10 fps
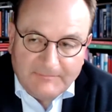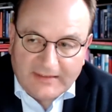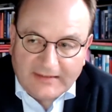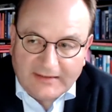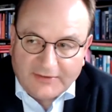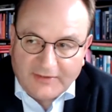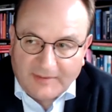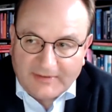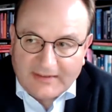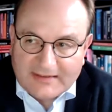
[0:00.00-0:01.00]
that
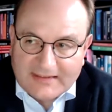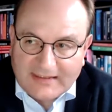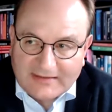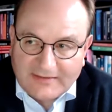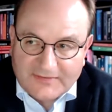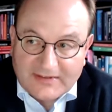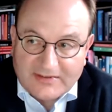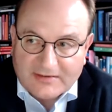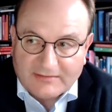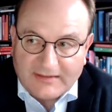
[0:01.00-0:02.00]
economic incentives
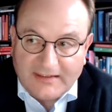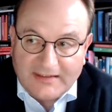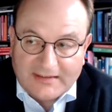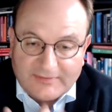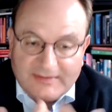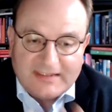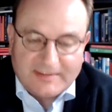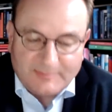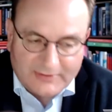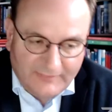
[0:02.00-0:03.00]
destroy
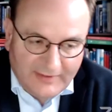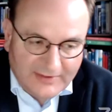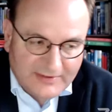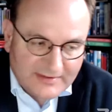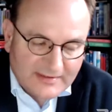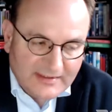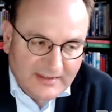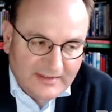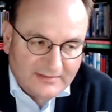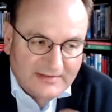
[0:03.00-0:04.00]
intrinsic motivations,
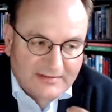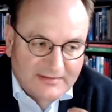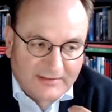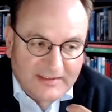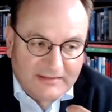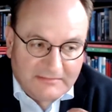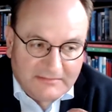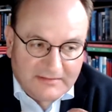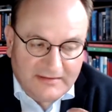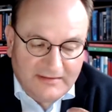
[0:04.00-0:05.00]
destroy
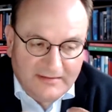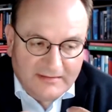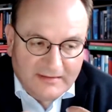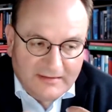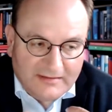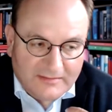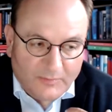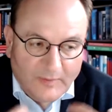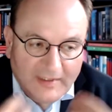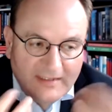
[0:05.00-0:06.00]
the, the
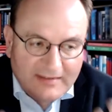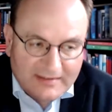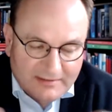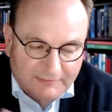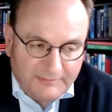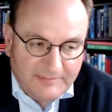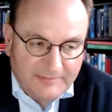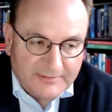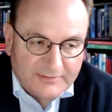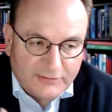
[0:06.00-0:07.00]
willingness of
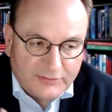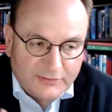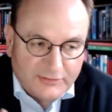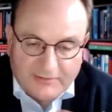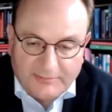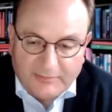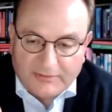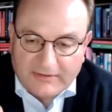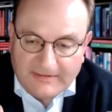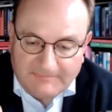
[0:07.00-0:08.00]
people to
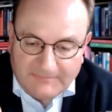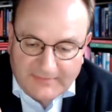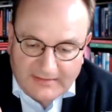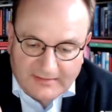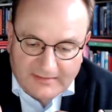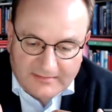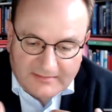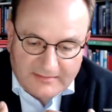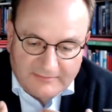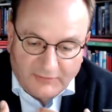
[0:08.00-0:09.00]
contribute uh,
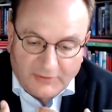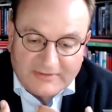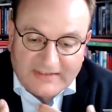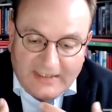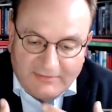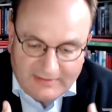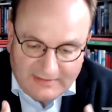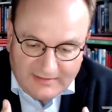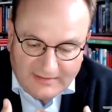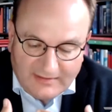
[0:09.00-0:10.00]
uh,
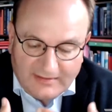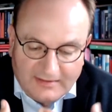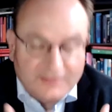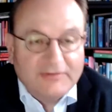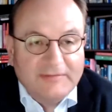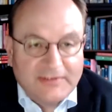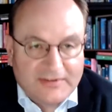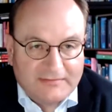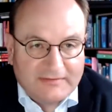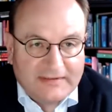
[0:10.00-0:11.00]
voluntarily uh, to
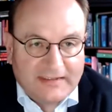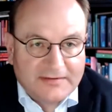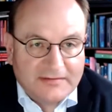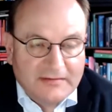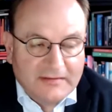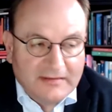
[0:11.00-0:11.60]
emission reduction.